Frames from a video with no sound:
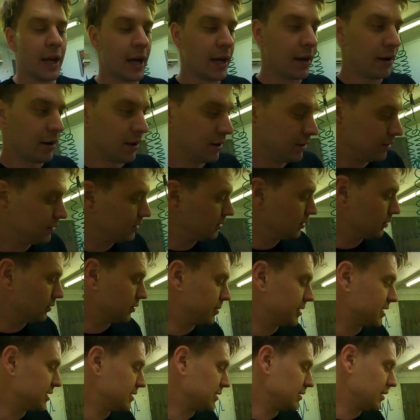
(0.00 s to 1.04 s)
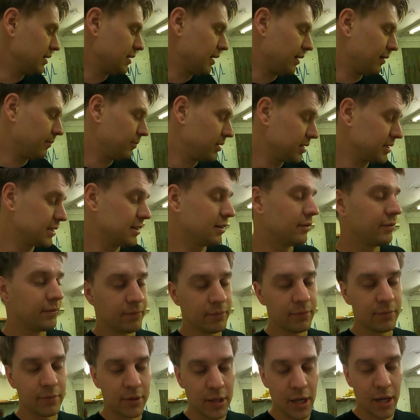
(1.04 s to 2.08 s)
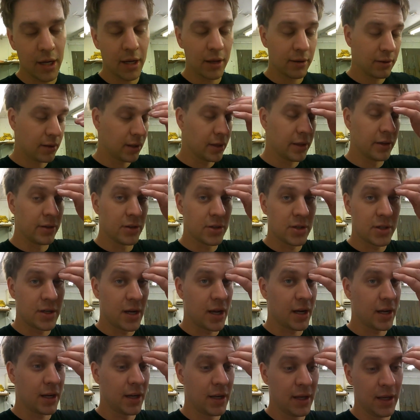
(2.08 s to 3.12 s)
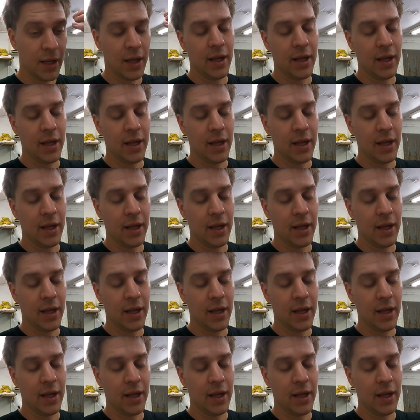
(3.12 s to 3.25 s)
that, do a piston to deck clearance check,